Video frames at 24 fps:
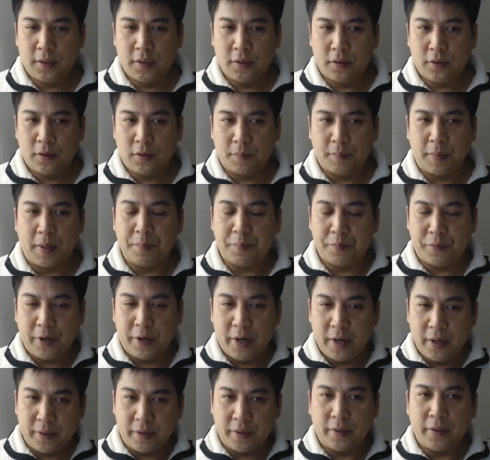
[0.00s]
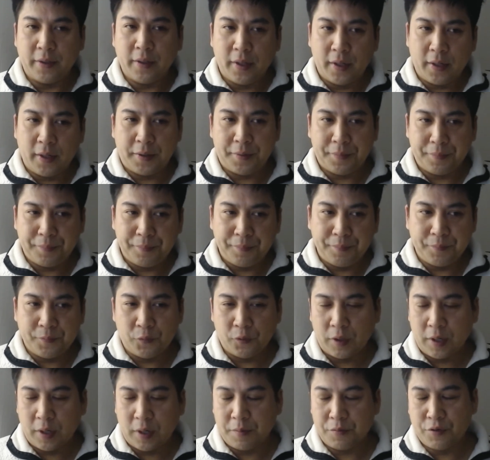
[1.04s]
my brain,
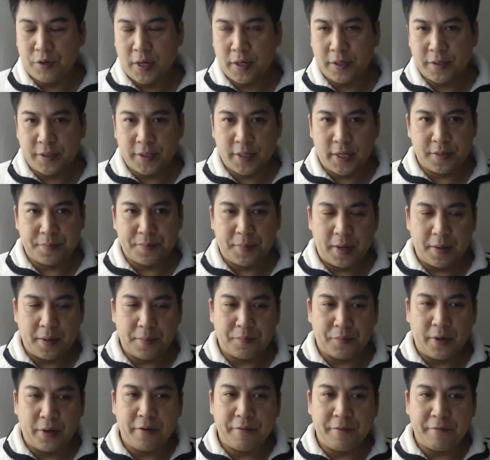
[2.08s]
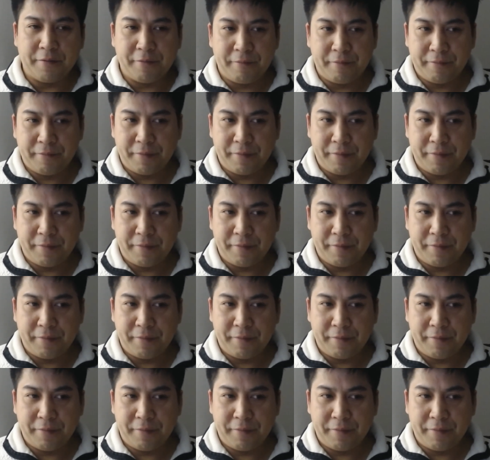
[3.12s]
what I'm trying to say is my brain